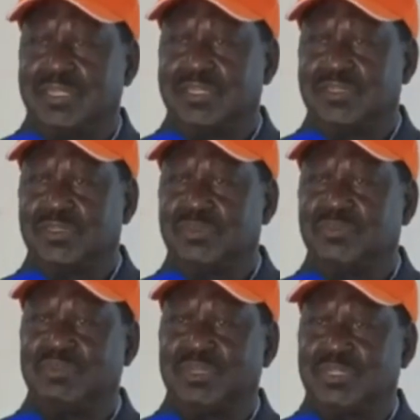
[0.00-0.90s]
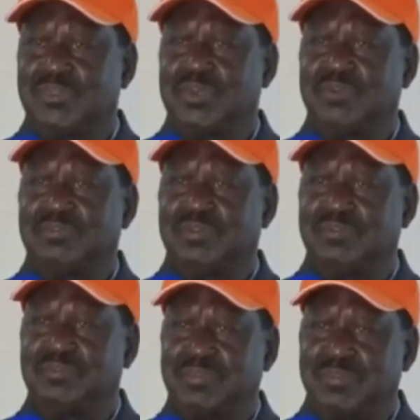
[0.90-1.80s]
it is too premature for
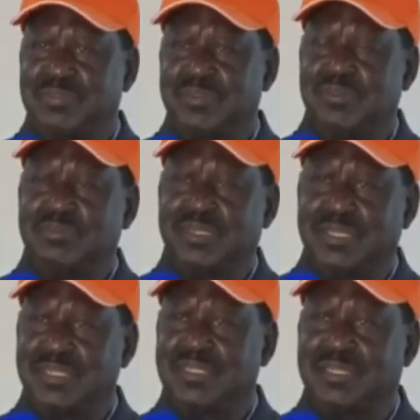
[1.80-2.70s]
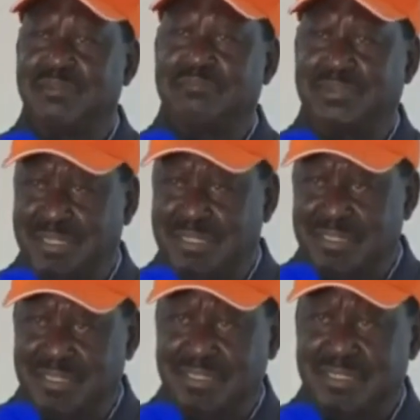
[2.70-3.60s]
people to begin
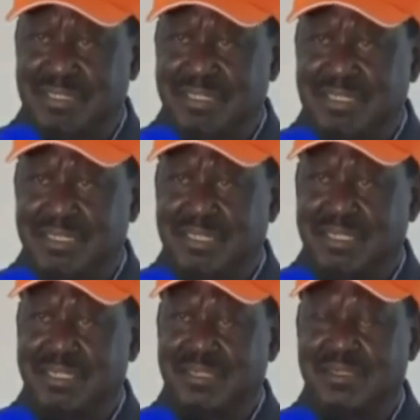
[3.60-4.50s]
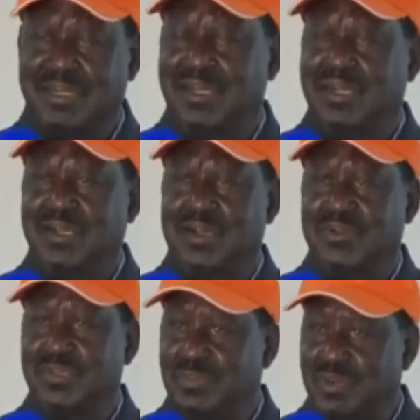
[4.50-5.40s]
campaigning
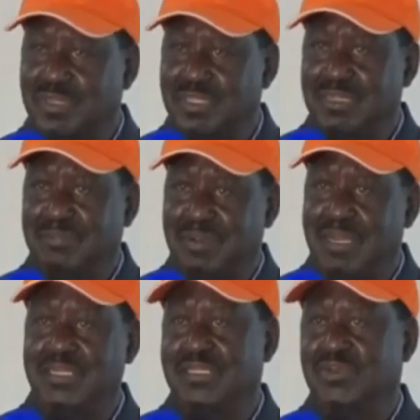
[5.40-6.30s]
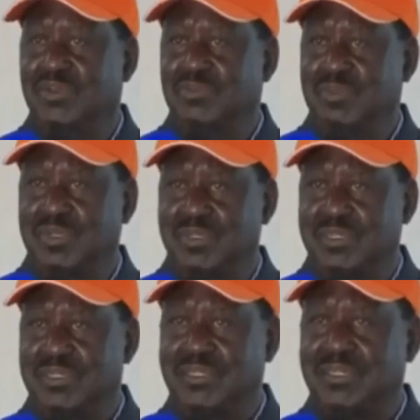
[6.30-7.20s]
across board. This applies across board,
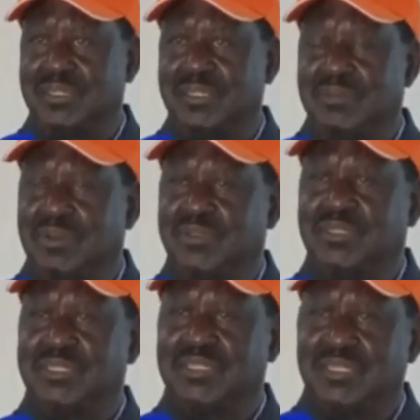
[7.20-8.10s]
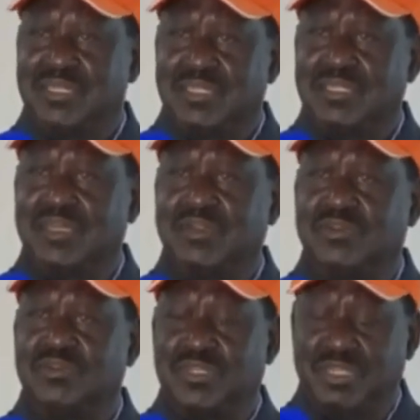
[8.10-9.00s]
because it generates a lot
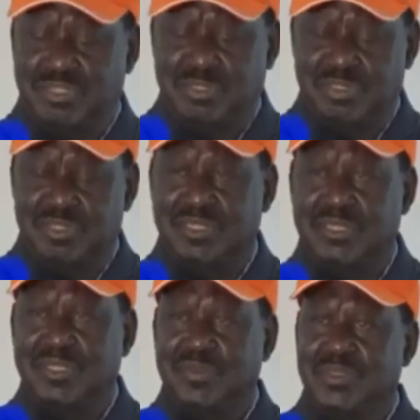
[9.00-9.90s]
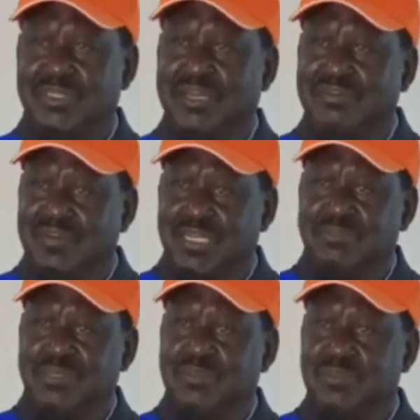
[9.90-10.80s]
of tension. You divert
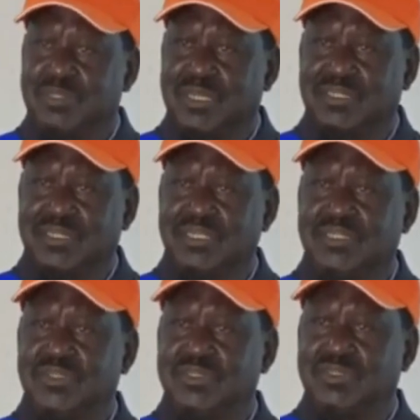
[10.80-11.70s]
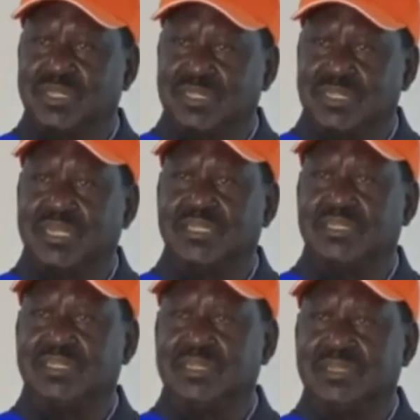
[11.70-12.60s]
people's attentions and energy